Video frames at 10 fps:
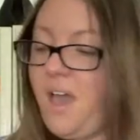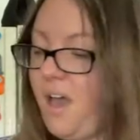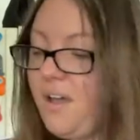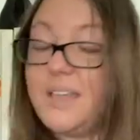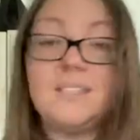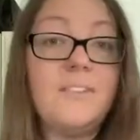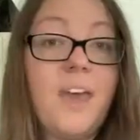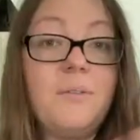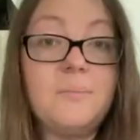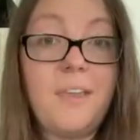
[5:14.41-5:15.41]
All right, so
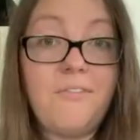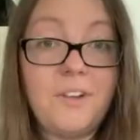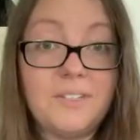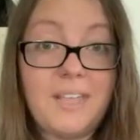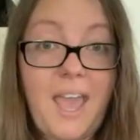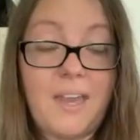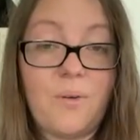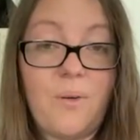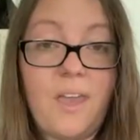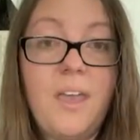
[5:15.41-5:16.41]
that was my first
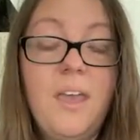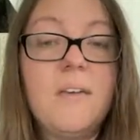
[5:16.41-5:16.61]
category.